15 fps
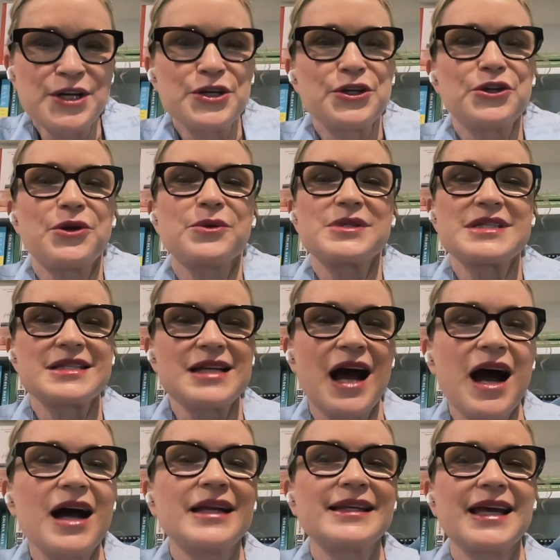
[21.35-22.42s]
You know, it's
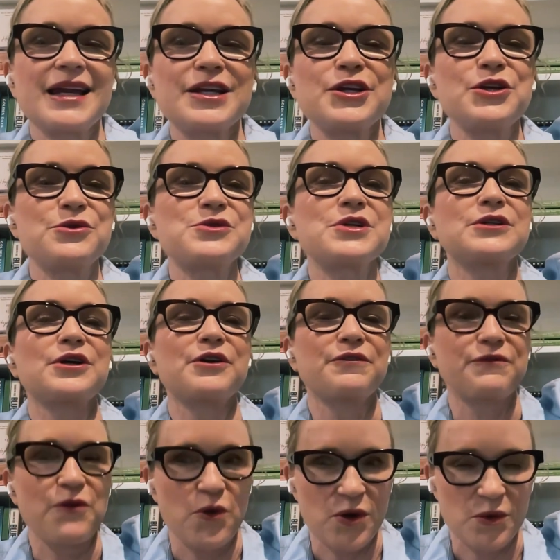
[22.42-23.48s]
not getting you to look
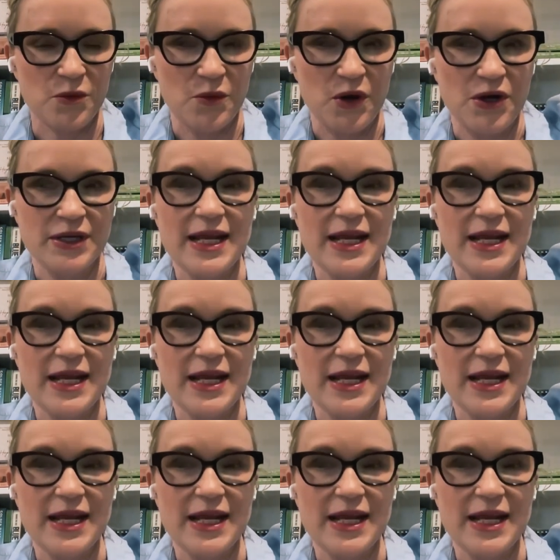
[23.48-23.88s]
forward.